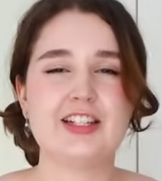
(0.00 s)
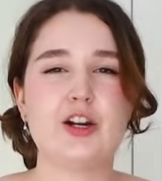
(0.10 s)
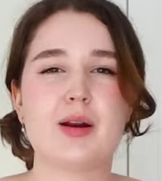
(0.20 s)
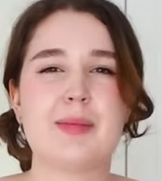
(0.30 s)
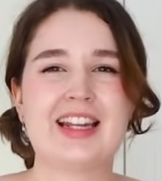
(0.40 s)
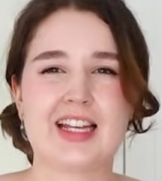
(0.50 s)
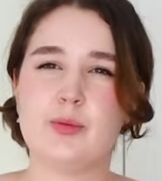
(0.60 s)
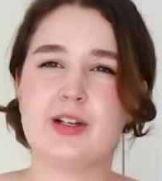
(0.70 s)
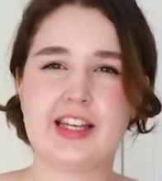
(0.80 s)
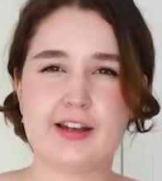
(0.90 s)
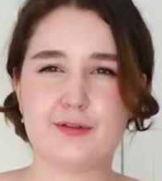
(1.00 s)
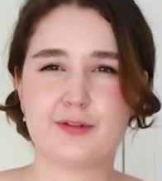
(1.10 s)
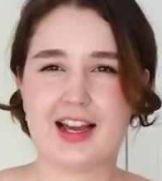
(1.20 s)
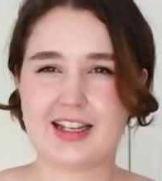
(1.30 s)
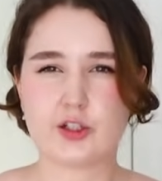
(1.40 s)
You know what I mean? Like it would give
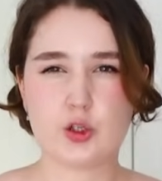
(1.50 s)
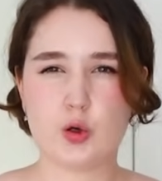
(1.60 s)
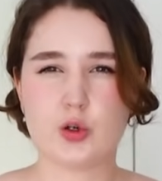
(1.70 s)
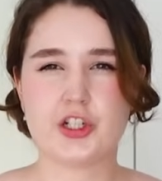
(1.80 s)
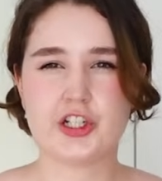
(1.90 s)
like cooked